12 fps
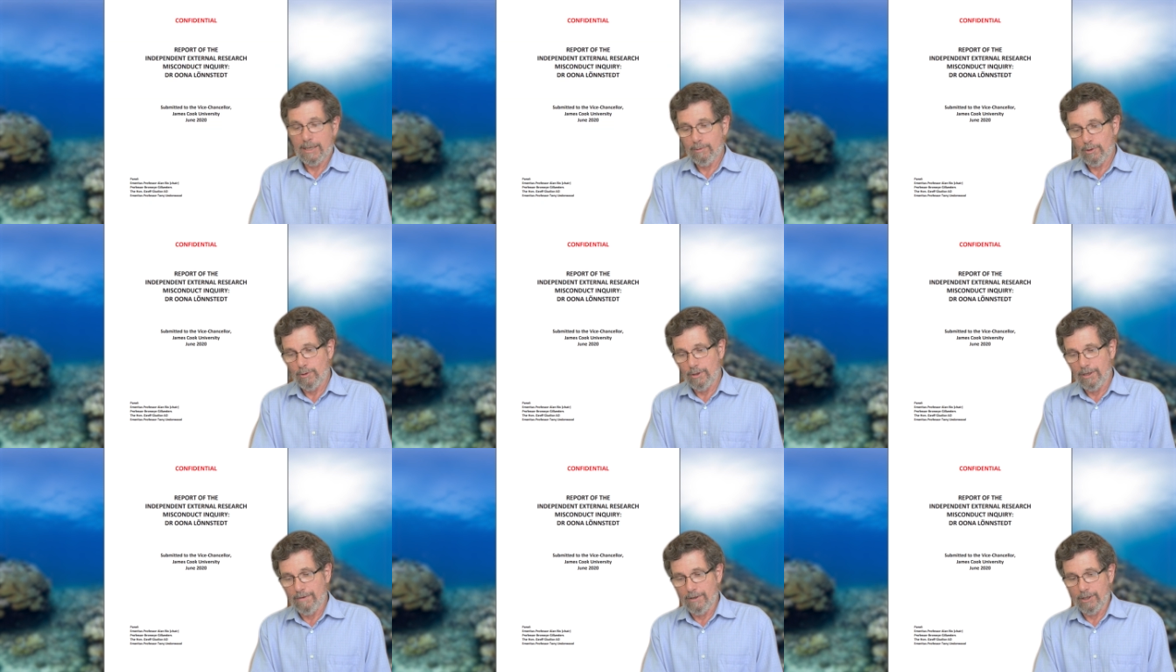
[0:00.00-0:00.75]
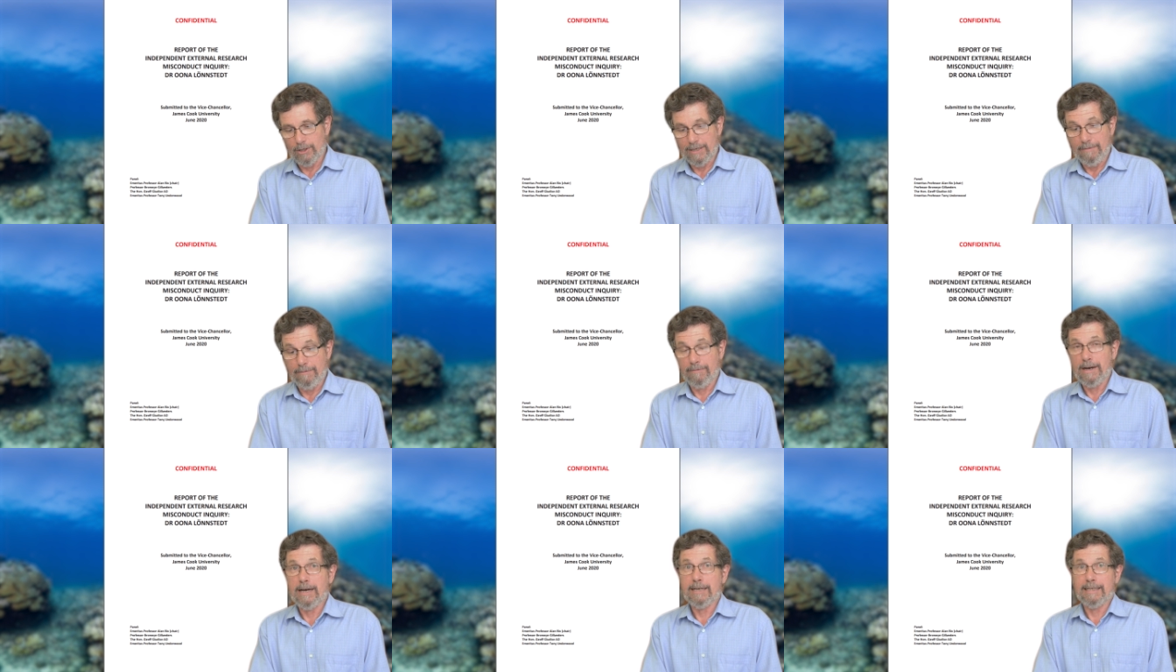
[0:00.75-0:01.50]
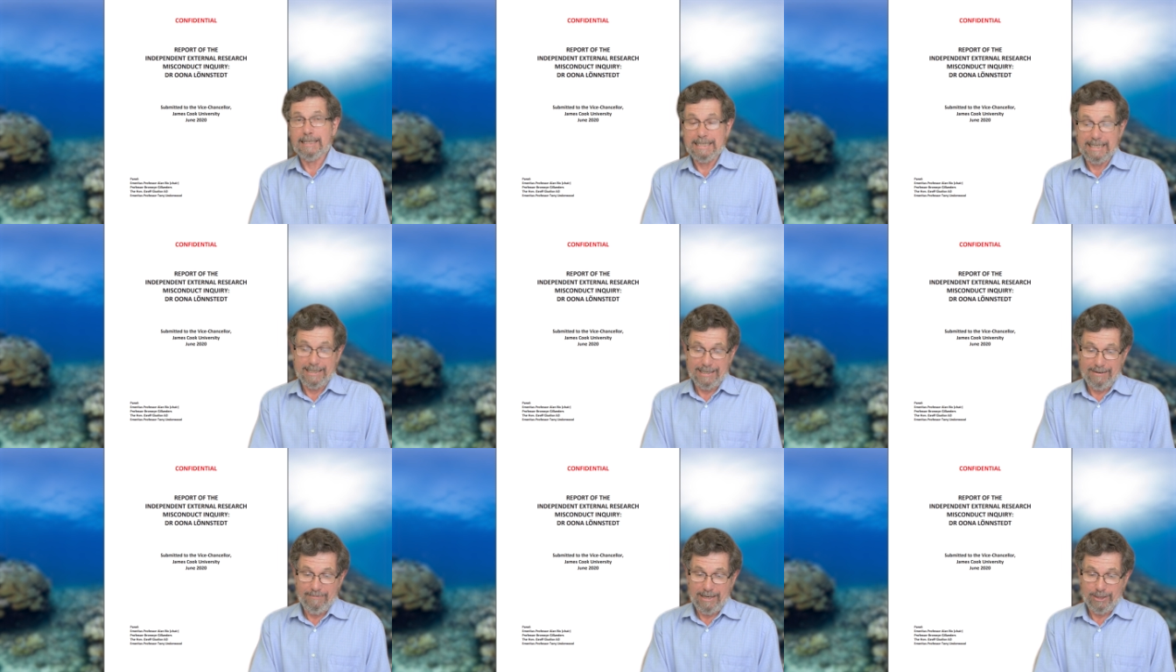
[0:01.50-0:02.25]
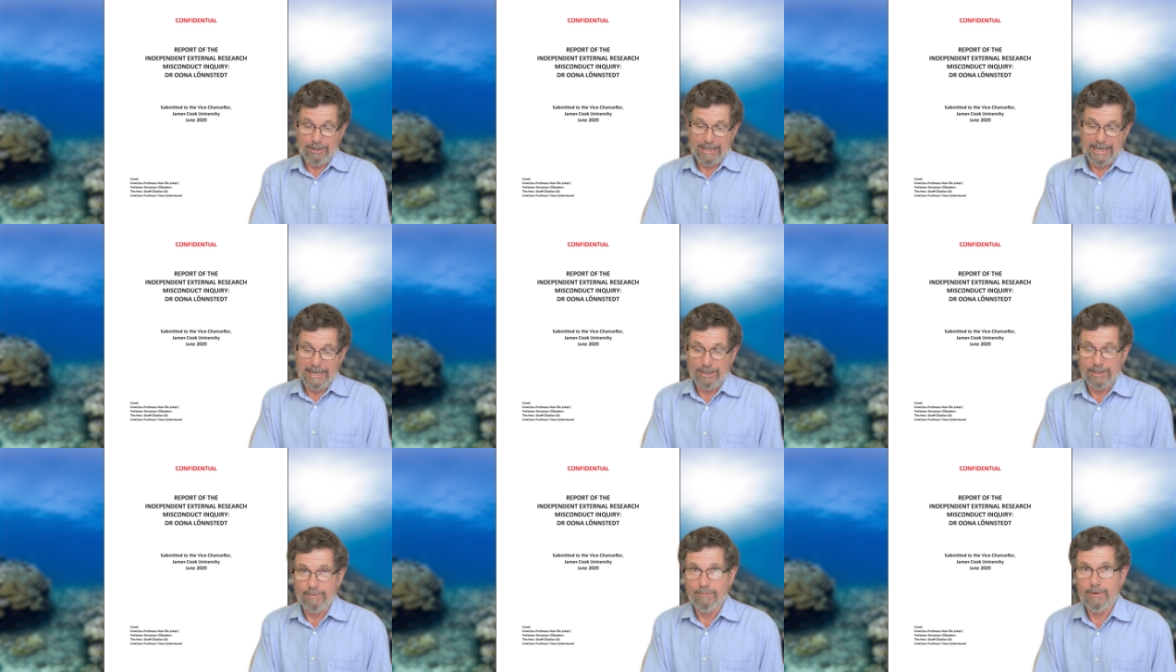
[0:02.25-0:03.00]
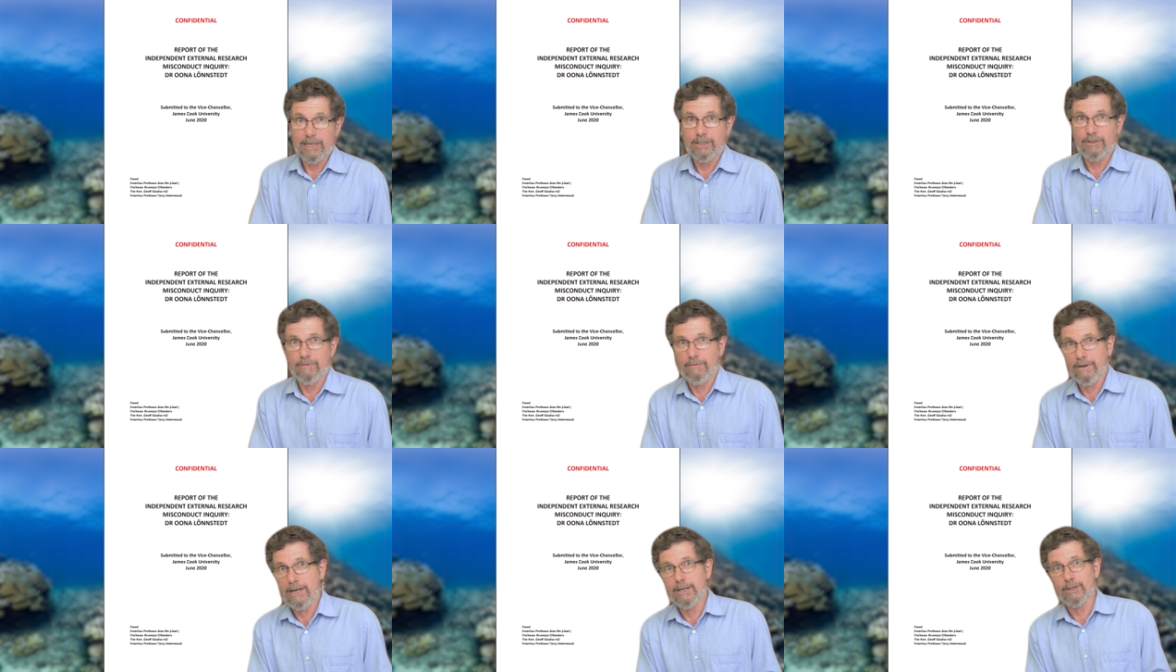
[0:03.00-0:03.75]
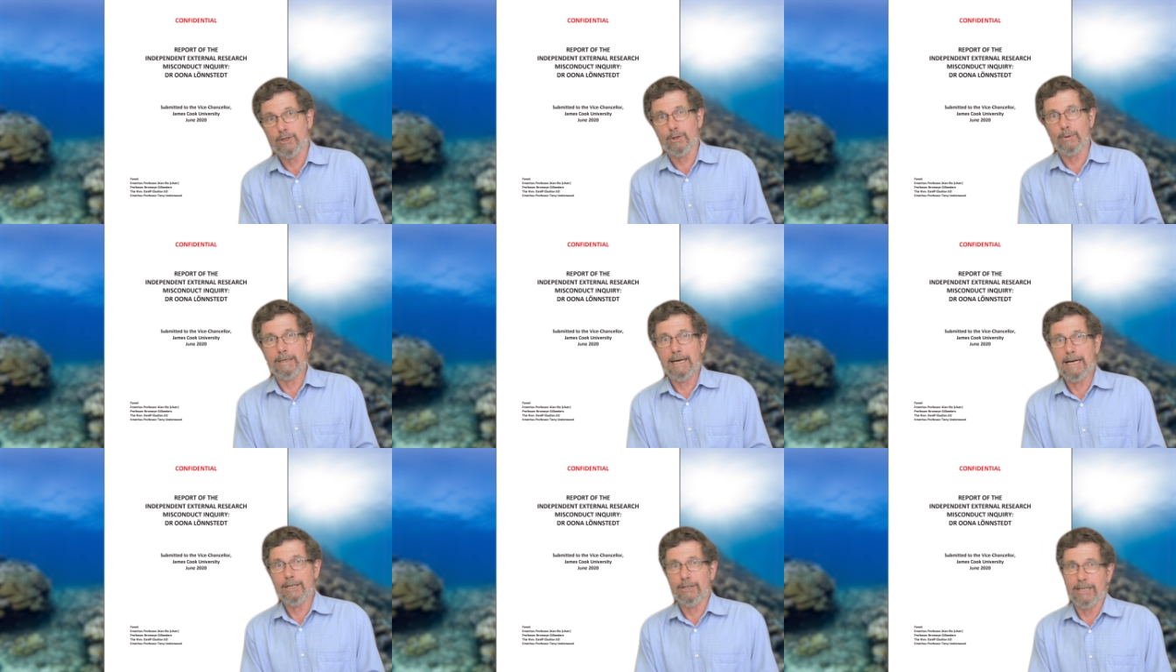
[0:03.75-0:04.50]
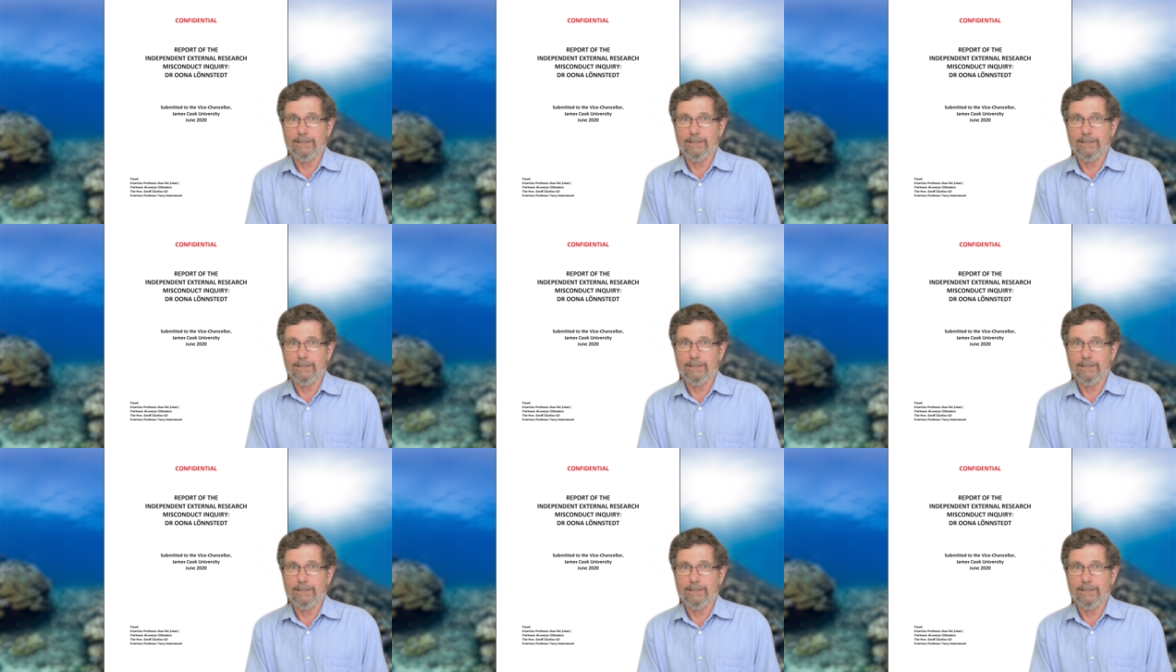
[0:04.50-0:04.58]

James Cook University finally did an investigation which focused to a large